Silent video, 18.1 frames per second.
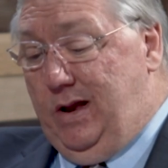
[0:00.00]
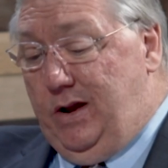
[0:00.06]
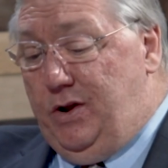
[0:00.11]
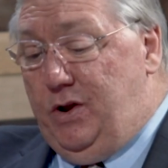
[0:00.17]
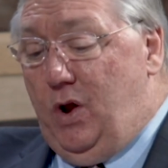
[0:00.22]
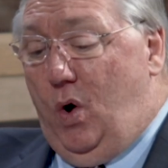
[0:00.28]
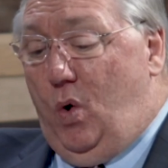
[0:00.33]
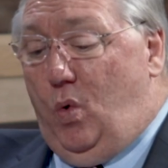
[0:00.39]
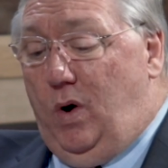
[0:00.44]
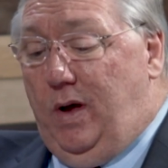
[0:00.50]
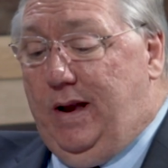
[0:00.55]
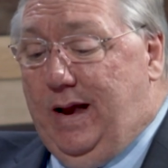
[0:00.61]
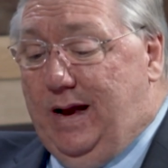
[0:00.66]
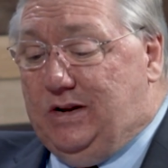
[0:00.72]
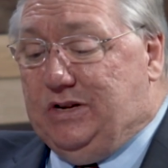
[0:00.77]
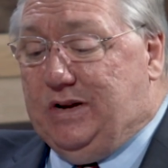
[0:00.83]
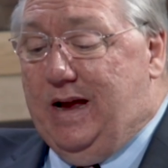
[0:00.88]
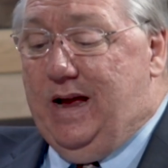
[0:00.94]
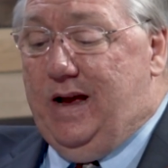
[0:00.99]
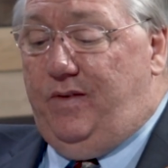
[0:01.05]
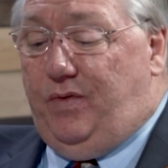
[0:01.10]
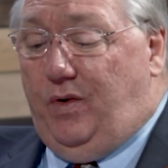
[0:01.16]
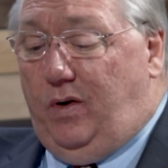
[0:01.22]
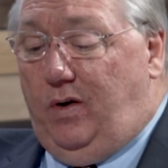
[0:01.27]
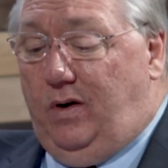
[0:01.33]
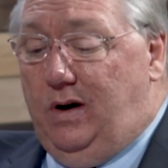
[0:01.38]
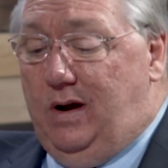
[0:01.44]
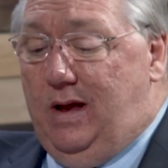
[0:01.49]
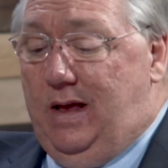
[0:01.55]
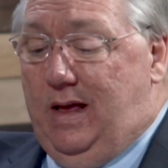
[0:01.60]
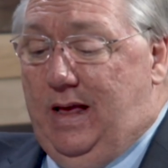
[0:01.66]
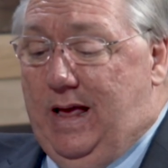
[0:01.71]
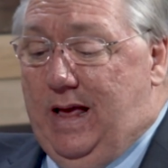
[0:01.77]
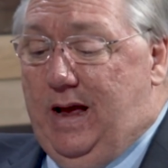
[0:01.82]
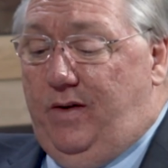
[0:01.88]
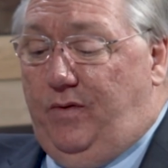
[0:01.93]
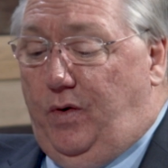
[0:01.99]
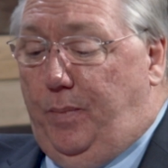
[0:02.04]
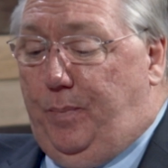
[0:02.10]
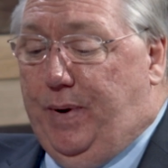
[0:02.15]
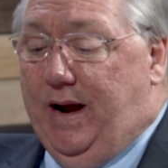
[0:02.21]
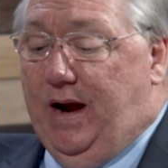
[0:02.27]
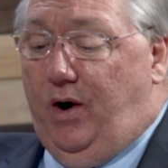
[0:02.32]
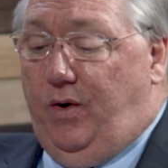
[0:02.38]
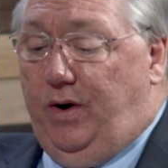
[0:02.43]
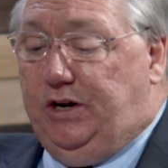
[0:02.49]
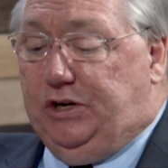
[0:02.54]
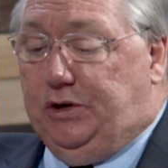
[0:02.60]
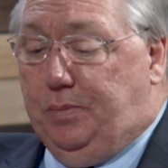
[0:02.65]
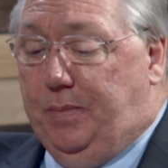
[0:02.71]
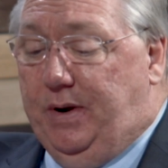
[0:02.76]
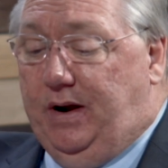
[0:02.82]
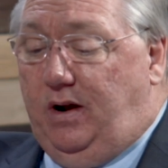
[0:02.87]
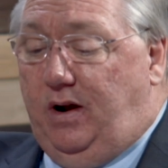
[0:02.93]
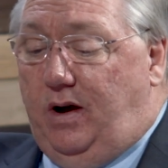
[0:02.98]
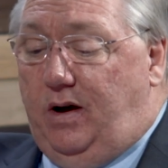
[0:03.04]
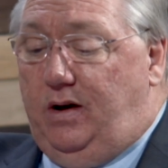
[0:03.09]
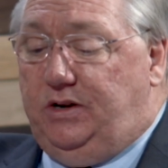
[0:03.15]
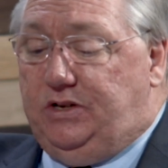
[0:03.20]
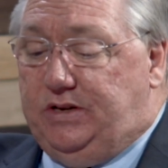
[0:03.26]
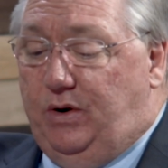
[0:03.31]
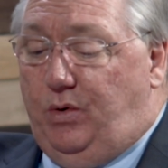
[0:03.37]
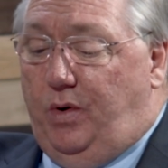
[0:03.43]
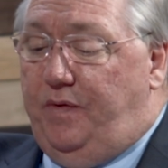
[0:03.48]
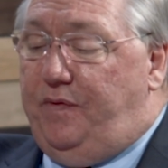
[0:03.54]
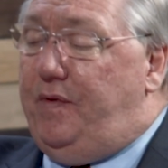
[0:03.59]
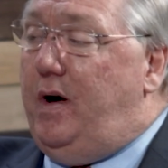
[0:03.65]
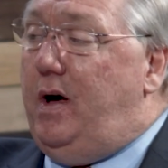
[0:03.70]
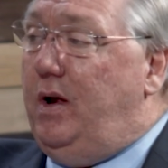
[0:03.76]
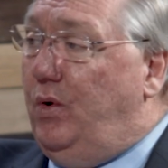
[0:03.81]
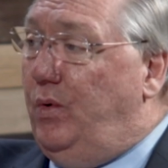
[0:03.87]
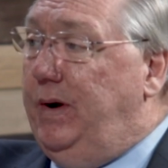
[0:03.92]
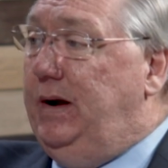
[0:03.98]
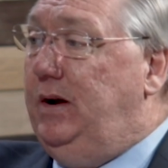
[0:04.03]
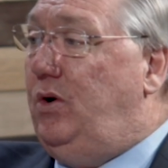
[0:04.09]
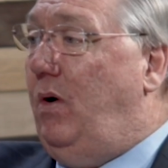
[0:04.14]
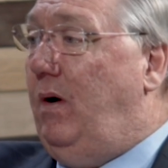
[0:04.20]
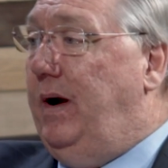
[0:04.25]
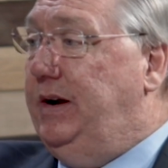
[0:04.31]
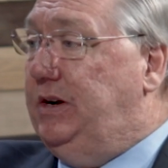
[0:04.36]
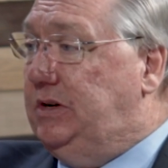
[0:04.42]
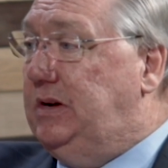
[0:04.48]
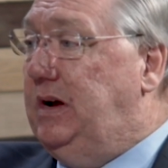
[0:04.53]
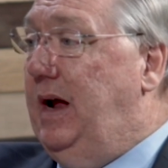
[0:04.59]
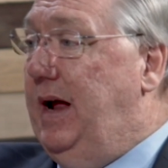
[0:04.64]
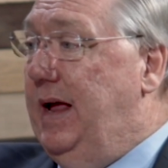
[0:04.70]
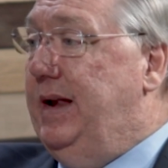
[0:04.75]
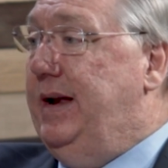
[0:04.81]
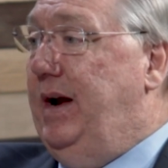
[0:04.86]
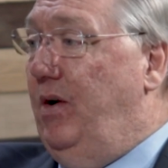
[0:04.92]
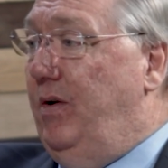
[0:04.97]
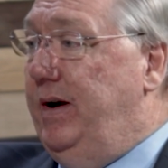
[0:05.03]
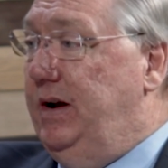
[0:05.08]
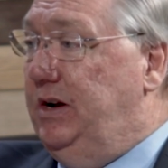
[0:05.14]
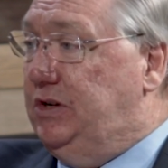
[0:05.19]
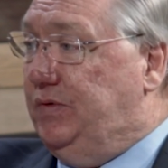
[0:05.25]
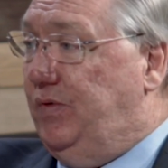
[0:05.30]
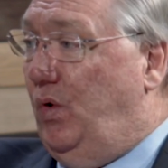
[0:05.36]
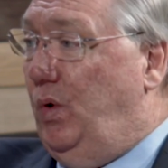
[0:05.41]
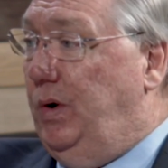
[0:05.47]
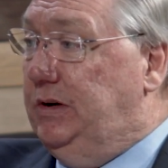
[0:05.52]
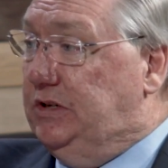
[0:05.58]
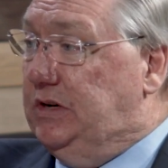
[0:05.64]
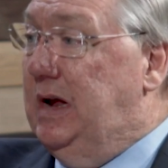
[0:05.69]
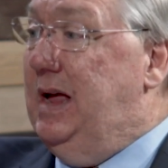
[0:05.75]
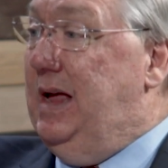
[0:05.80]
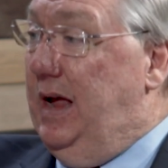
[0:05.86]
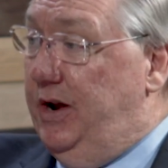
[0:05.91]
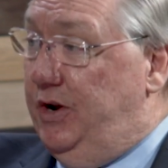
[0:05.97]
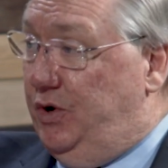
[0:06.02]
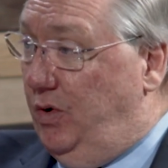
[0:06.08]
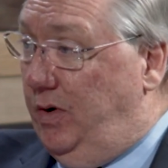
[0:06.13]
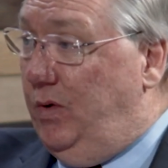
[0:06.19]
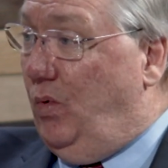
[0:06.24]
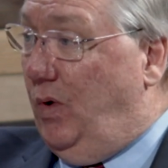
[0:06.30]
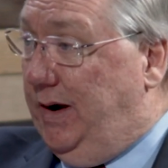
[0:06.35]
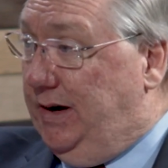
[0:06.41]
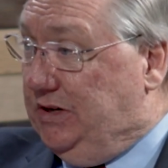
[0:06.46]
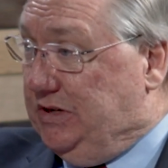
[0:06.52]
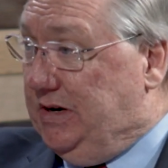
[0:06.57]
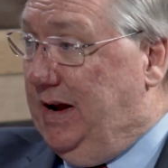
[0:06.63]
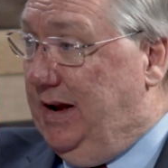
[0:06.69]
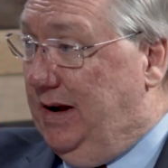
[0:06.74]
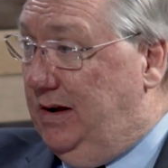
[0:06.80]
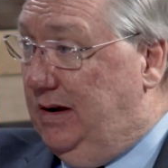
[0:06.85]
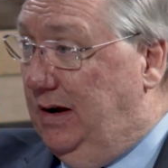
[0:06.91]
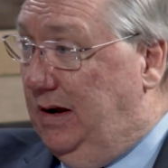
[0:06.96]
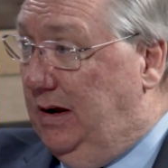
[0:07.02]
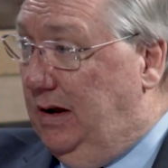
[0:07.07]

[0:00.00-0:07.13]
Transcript: No one has ever, ever perished because they were following Christ and hearing his voice and doing what That's he it. said.